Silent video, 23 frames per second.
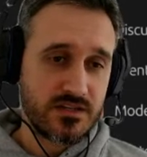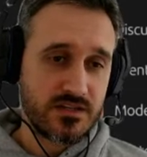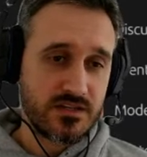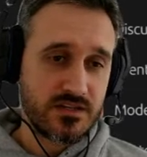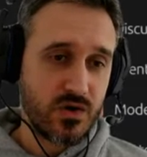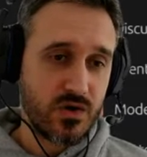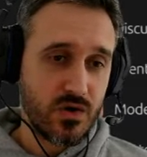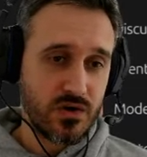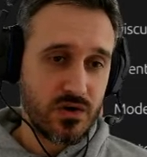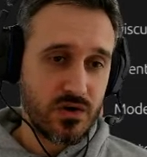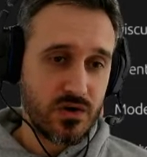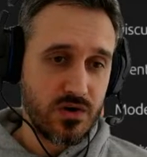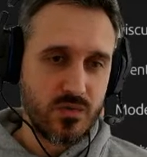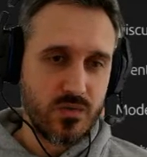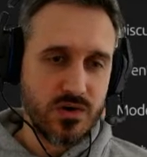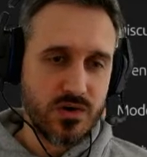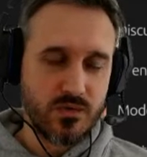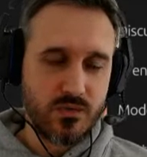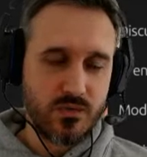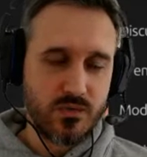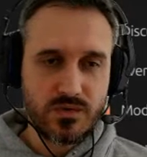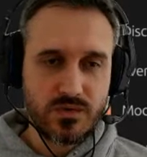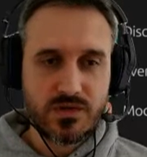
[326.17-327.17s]
local
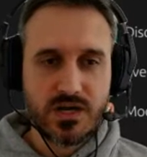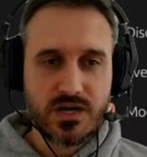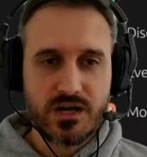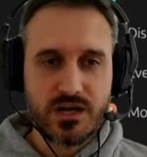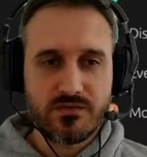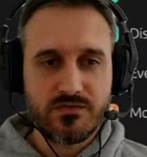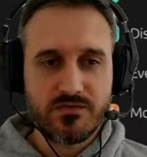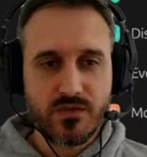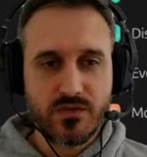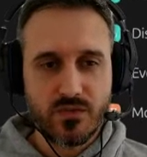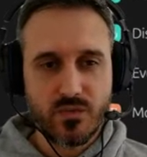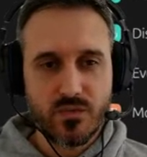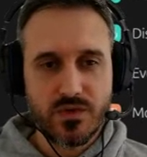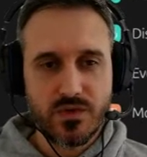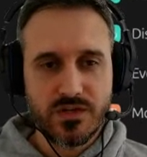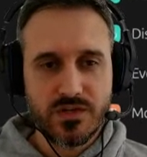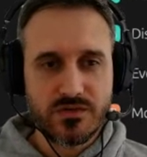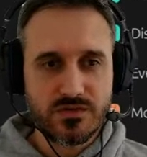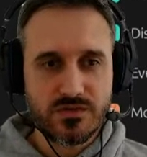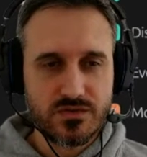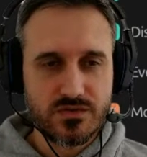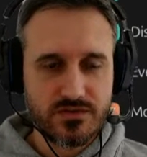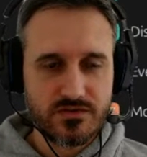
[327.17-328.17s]
run will come for
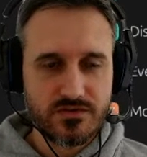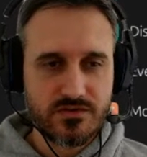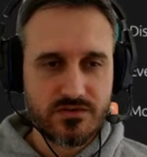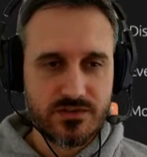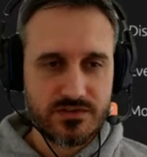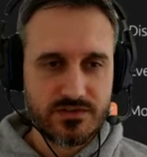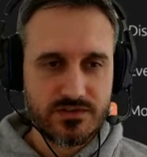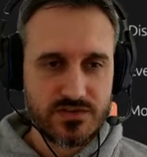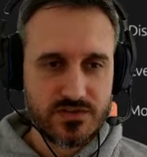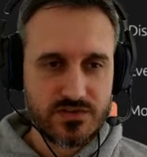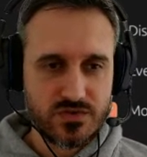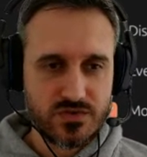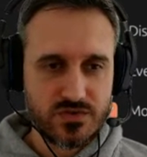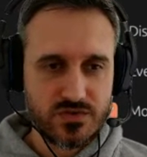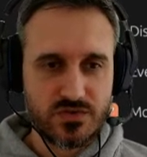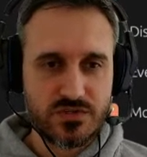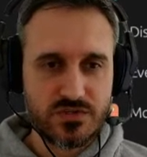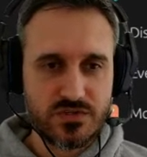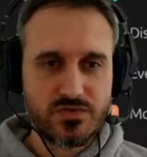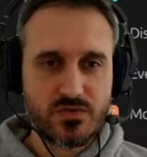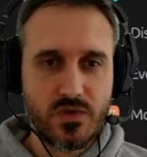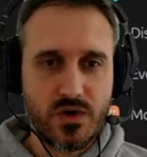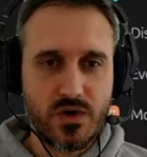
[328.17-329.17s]
Windows very
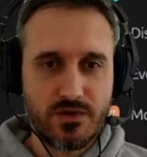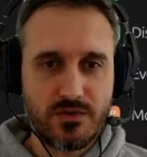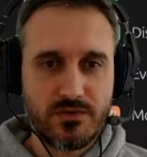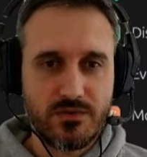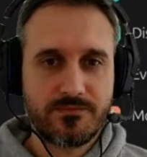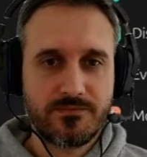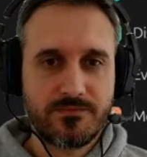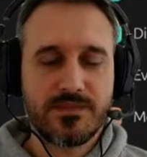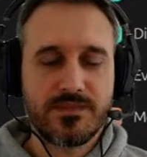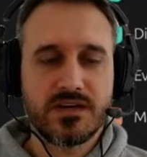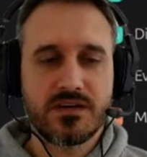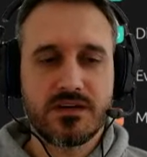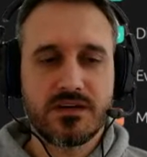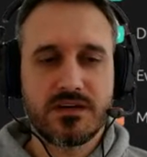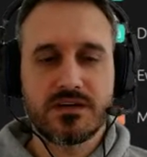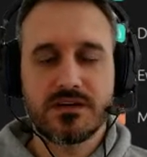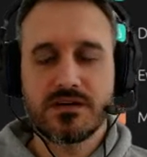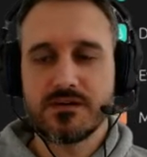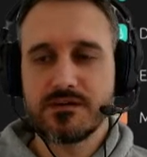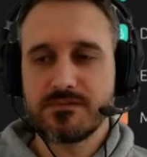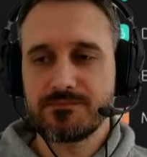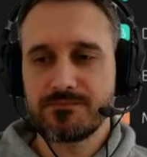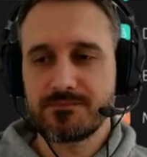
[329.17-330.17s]
soon as well.
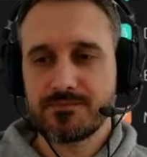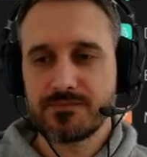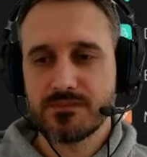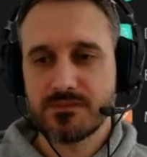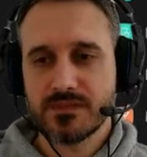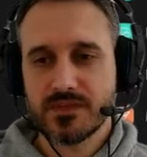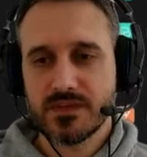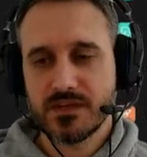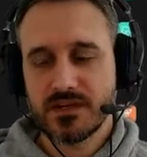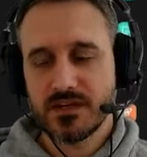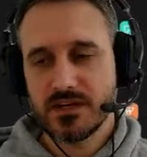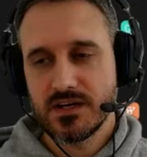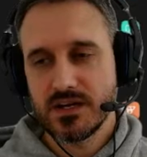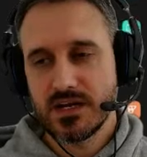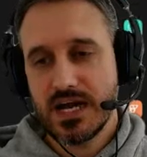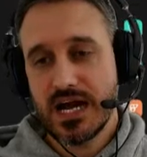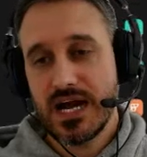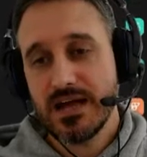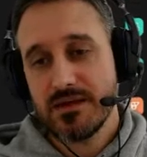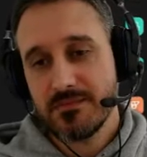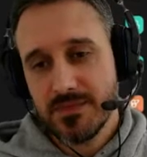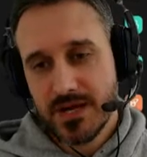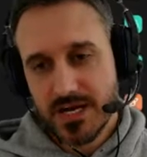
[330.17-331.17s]

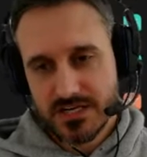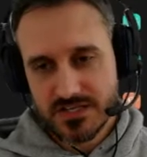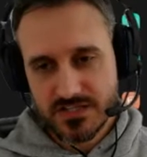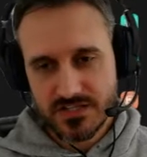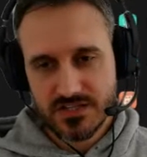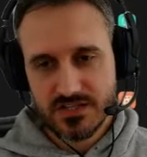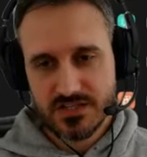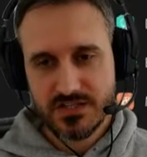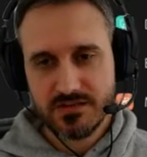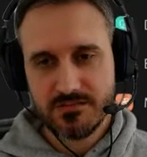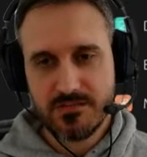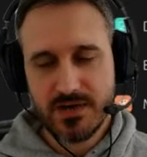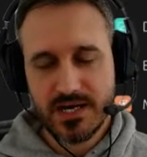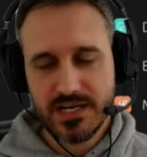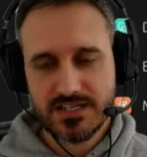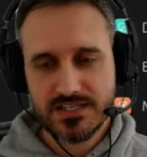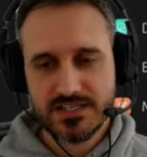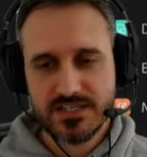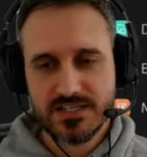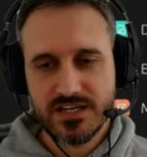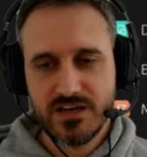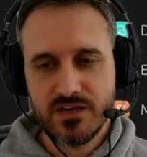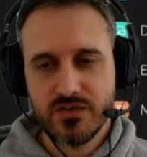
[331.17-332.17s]
I'm actually
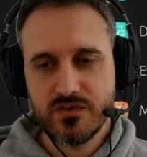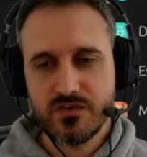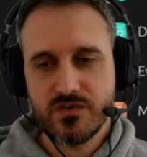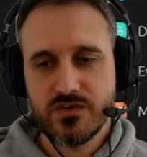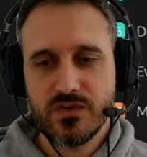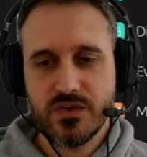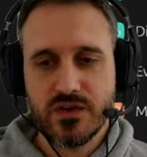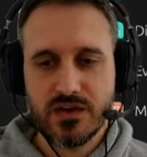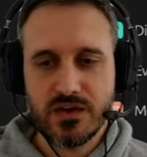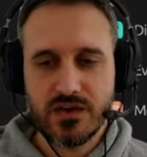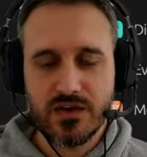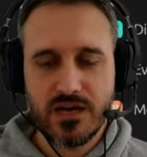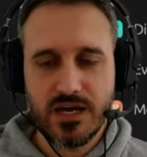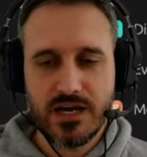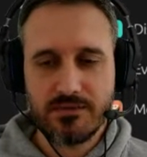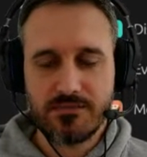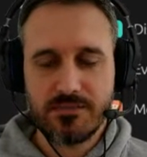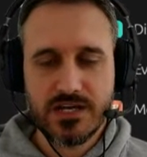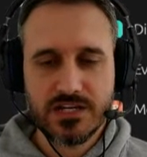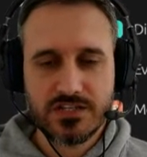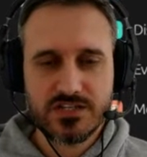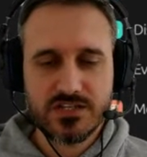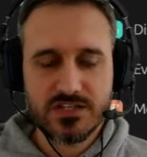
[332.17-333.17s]
myself,
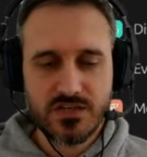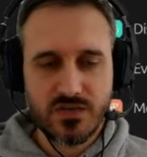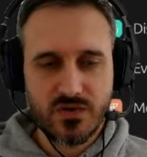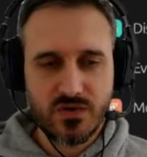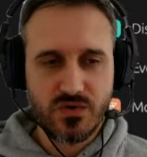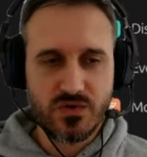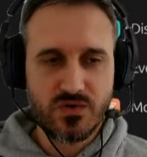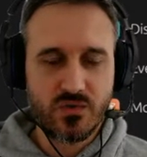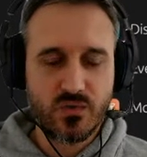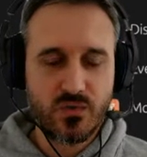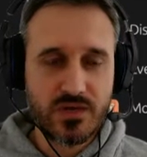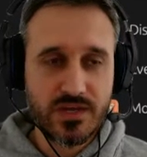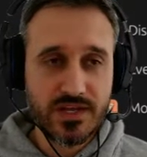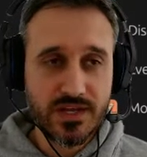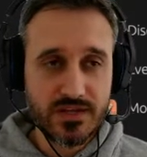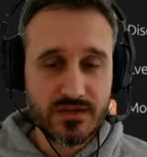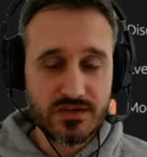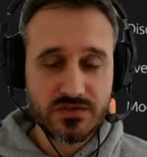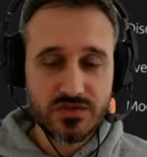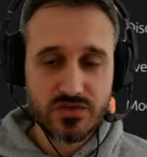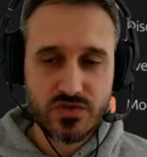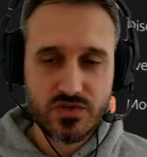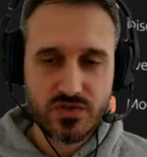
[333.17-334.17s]
I'm actually a
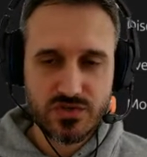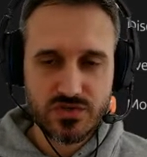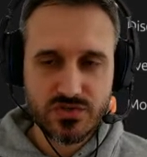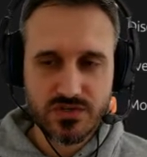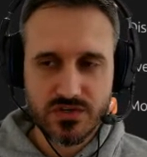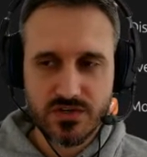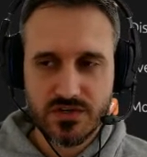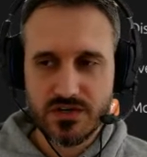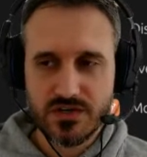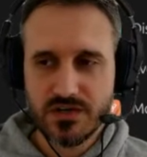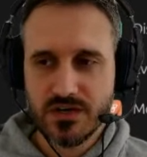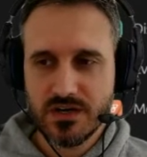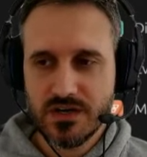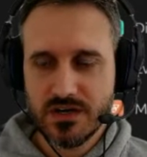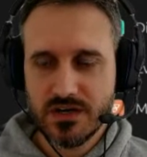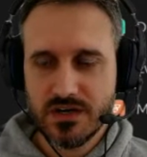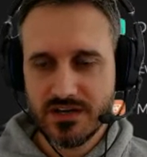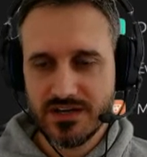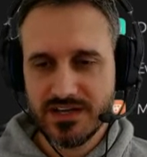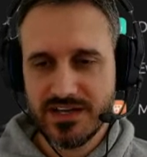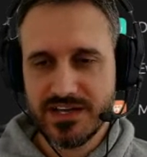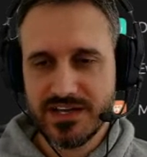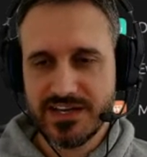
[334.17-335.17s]
Linux user,
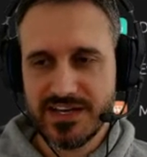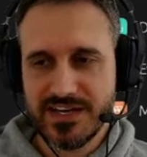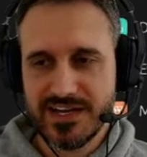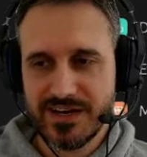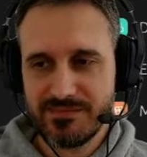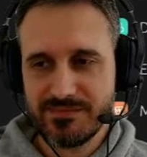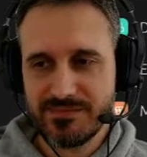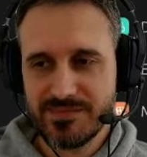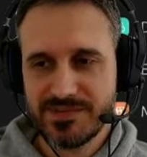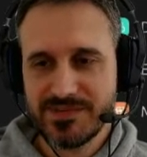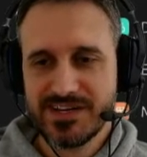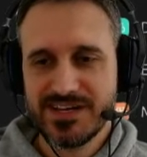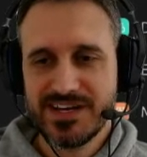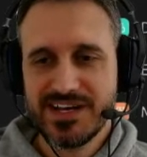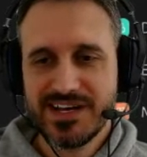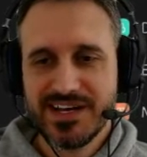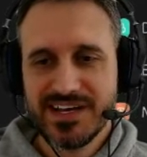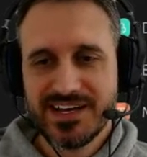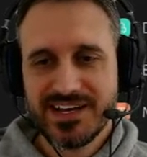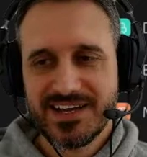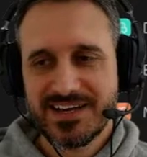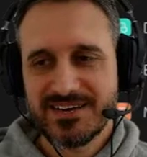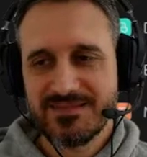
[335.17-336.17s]
and I'm
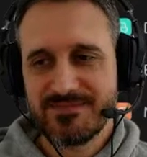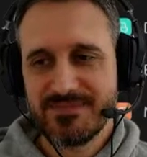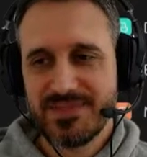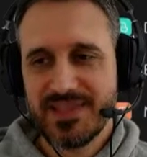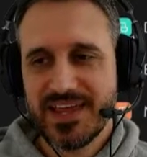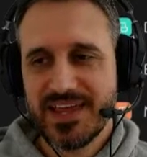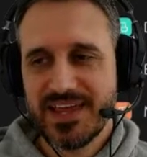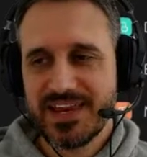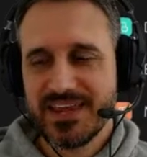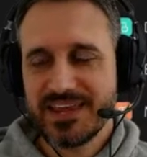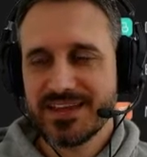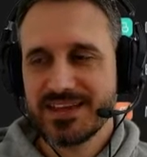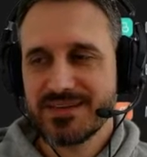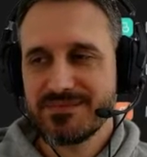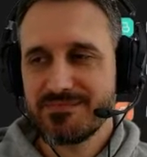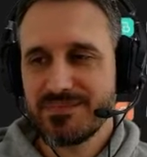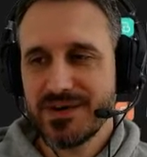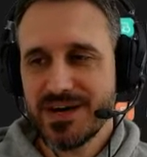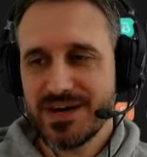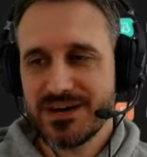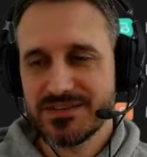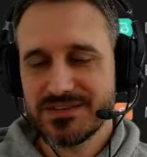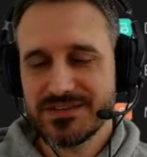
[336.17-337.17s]
complaining
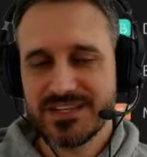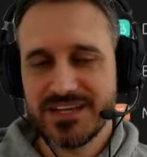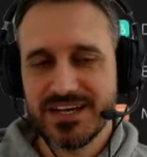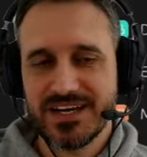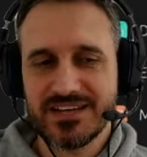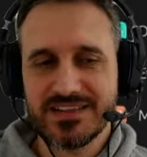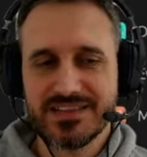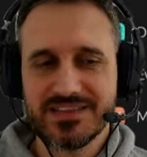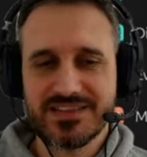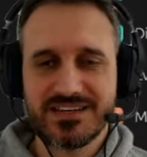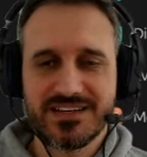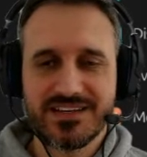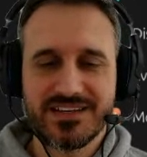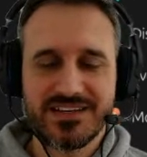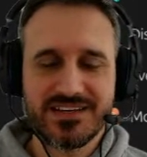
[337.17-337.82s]
about that